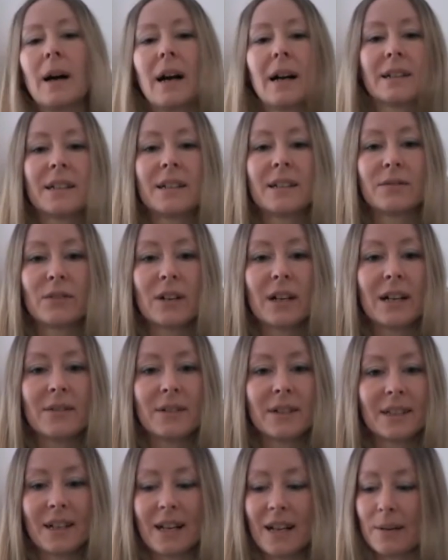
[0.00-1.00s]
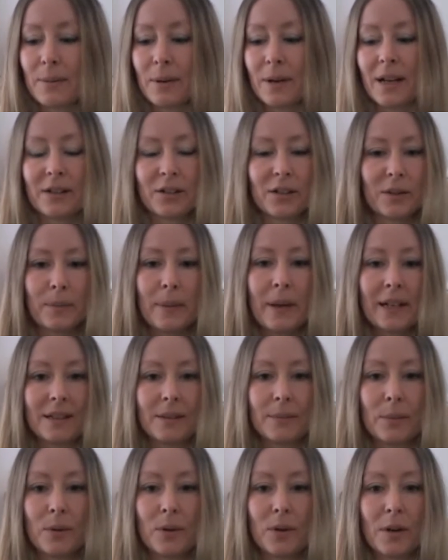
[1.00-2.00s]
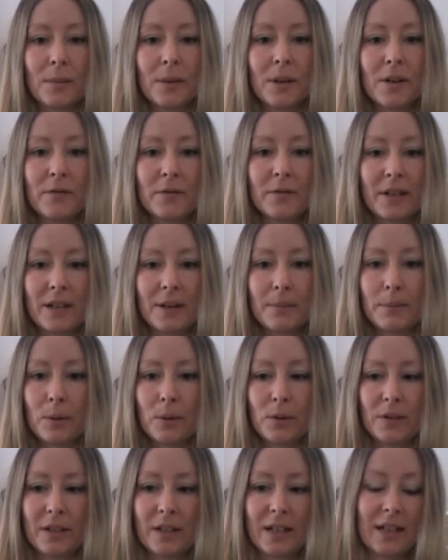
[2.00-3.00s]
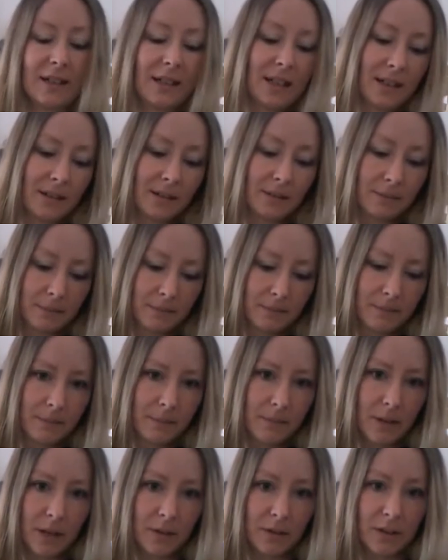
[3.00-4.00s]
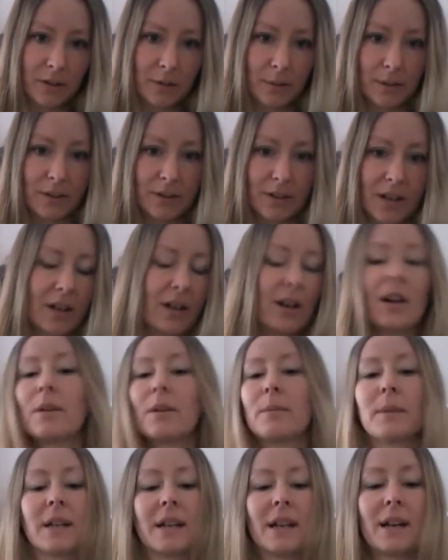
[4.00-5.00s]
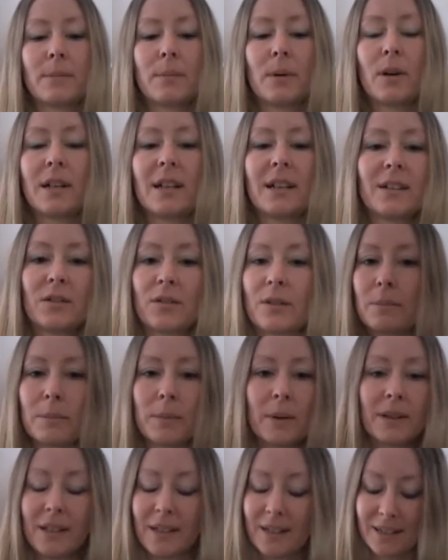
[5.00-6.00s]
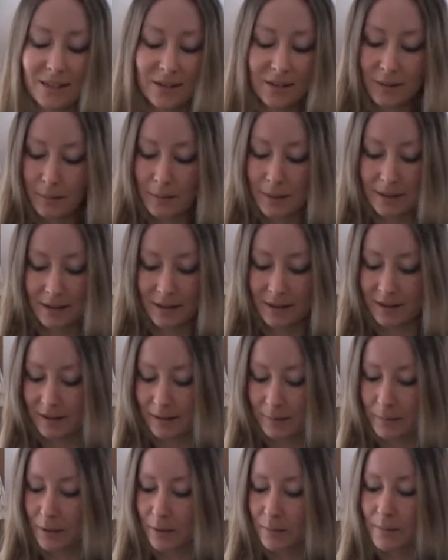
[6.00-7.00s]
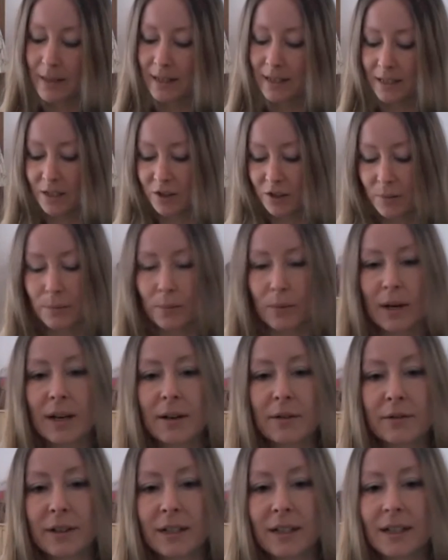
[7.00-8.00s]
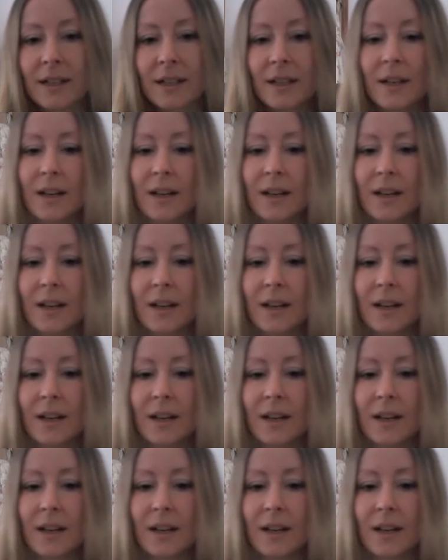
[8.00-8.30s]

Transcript: didn't really read the label. I just picked the ball up, loved it and bought it, and then notice once I got home that it had polyester in, but it doesn't matter because I'm not making a jumper out of it.